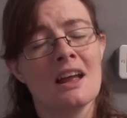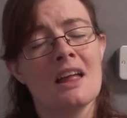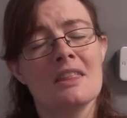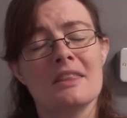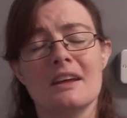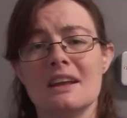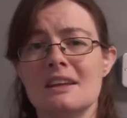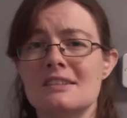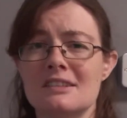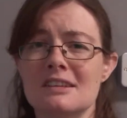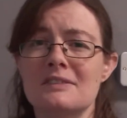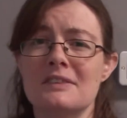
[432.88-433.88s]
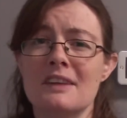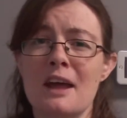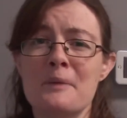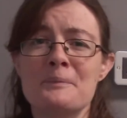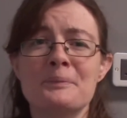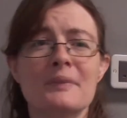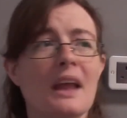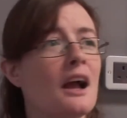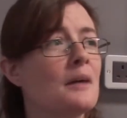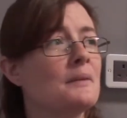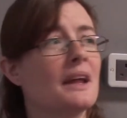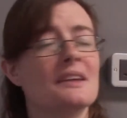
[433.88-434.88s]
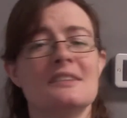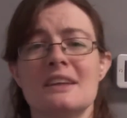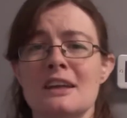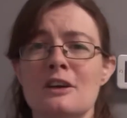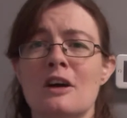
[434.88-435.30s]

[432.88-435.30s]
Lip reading: that is just for them. That's tea,